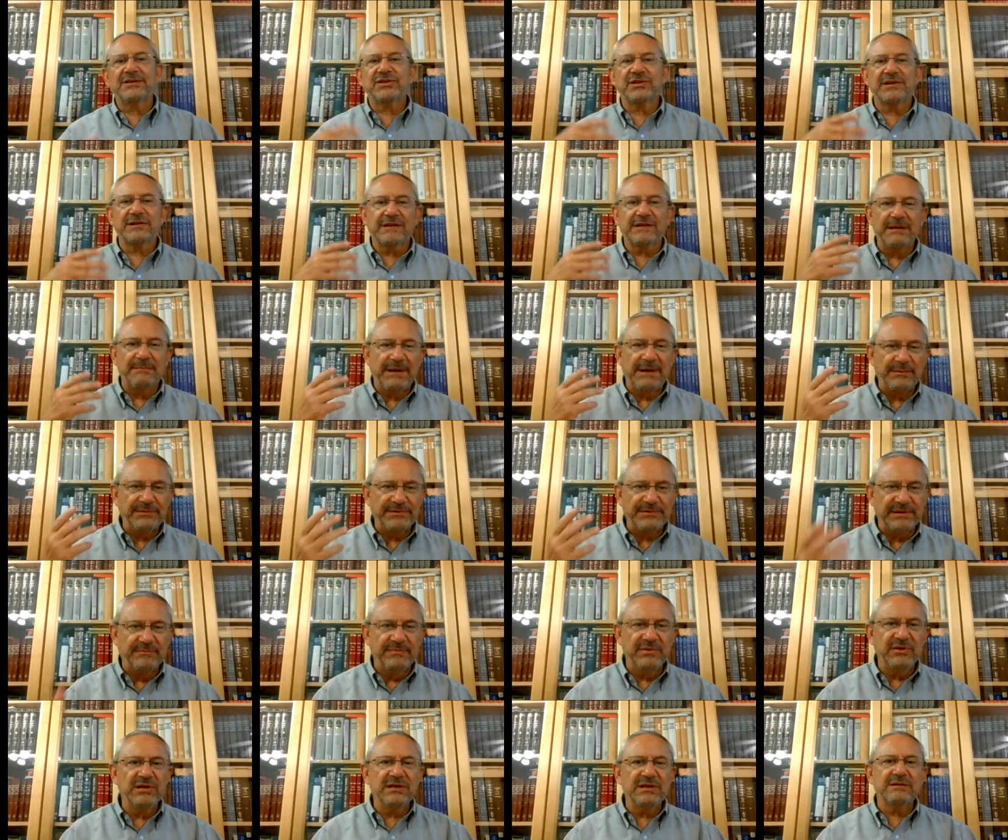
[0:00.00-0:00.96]
I should have come out
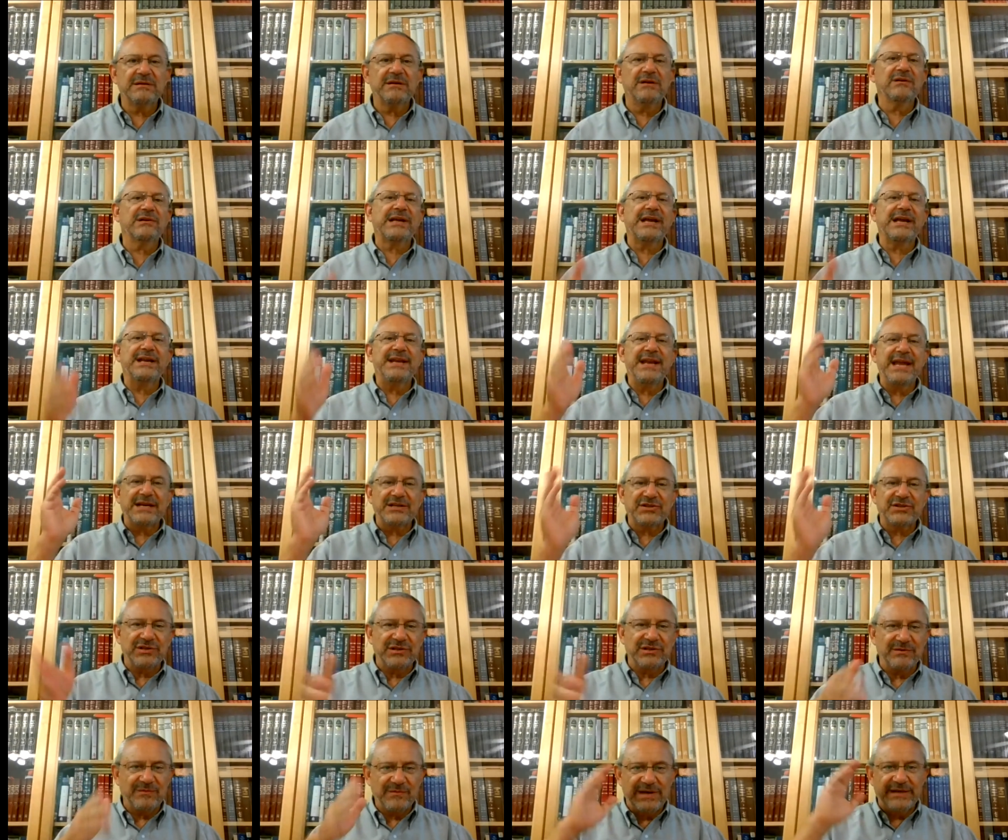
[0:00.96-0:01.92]
with the book. Okay,
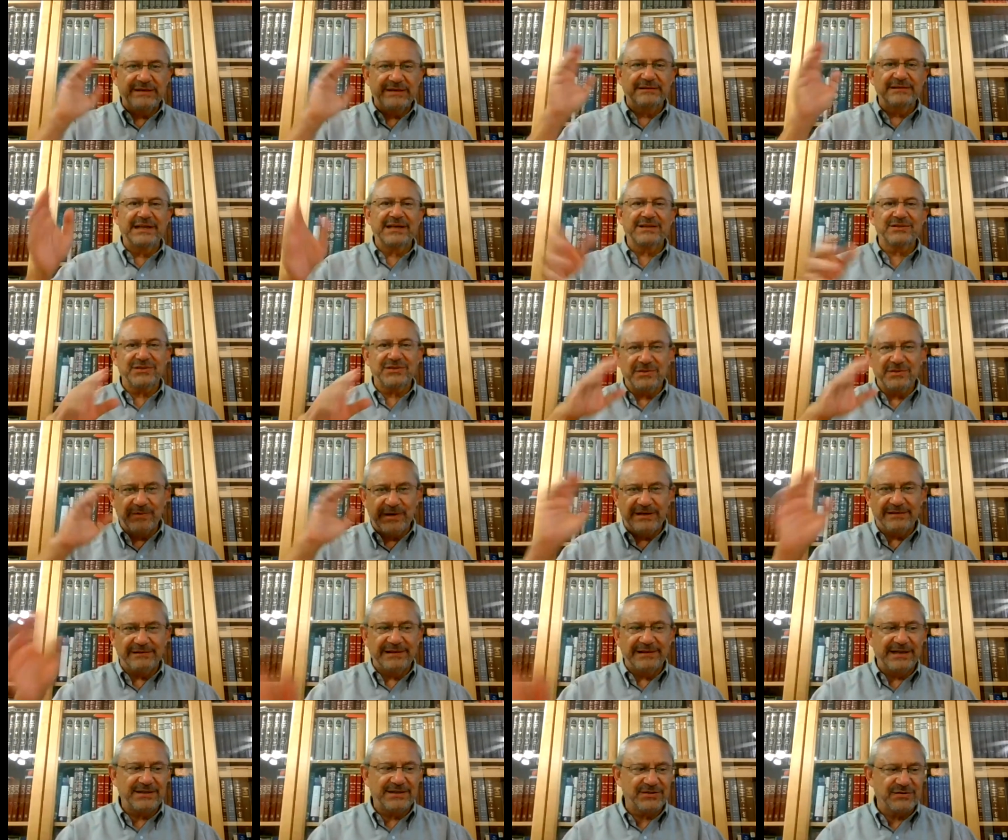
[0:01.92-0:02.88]
next year. Wait till next year.
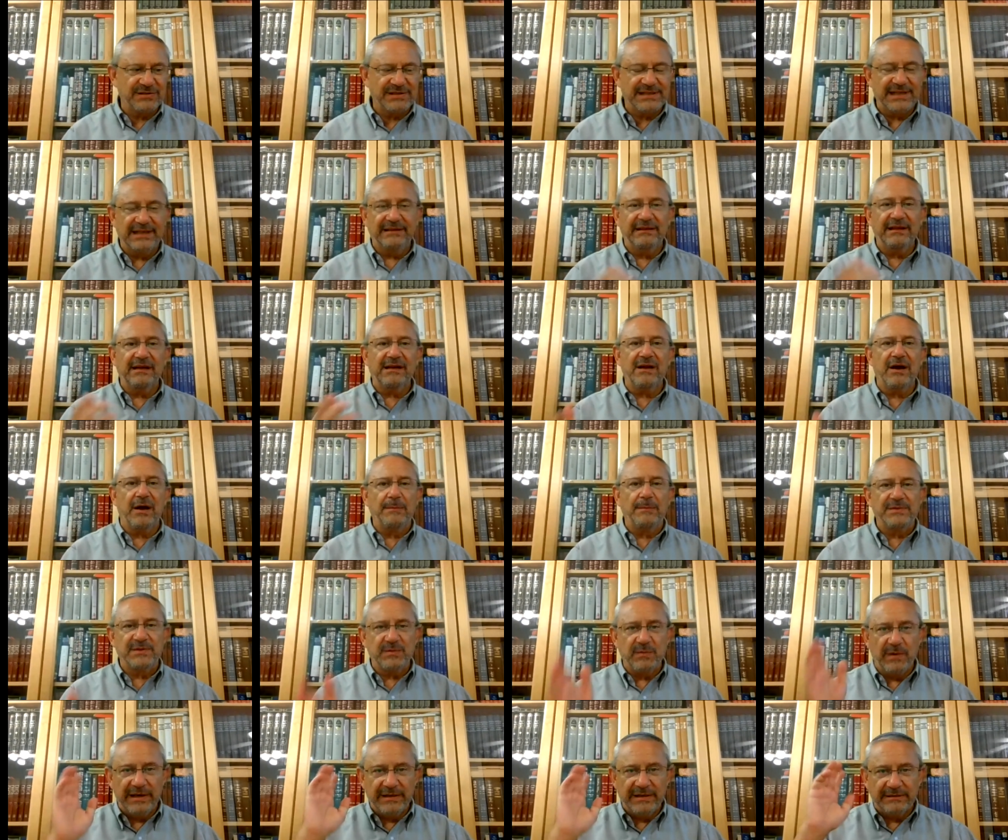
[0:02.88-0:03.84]
Wait till next year. It's like the
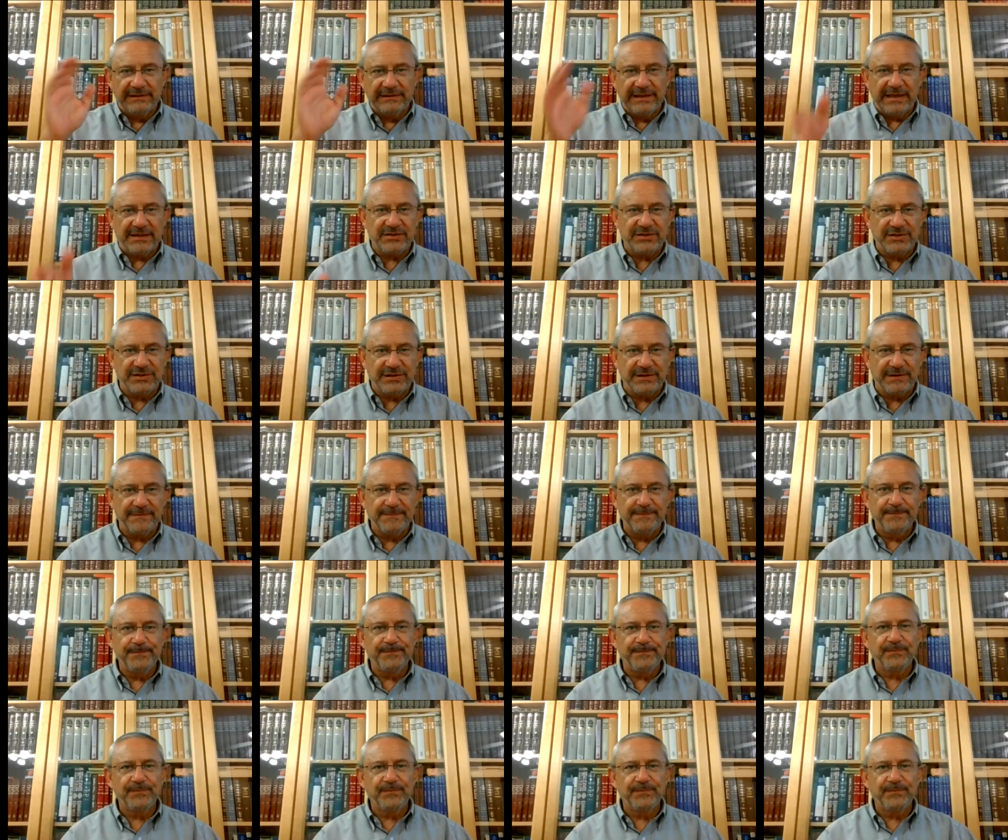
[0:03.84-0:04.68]
Cubs. Wait till next year.